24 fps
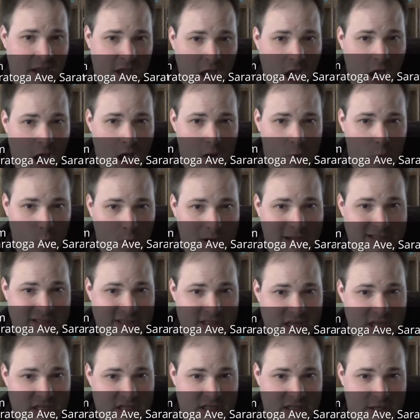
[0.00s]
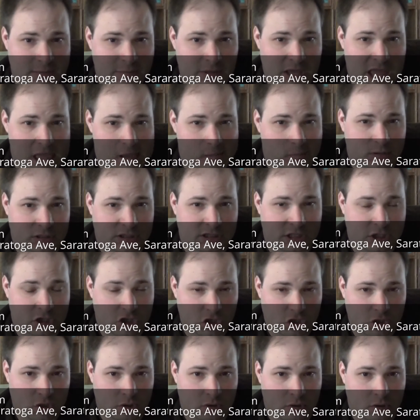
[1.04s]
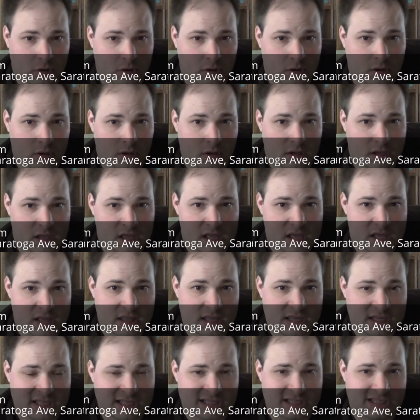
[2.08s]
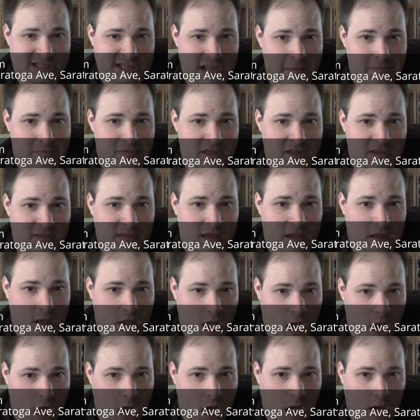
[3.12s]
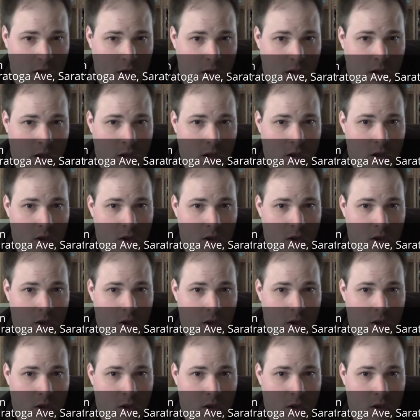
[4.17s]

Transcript: that God wants us to be able to do. This is something that God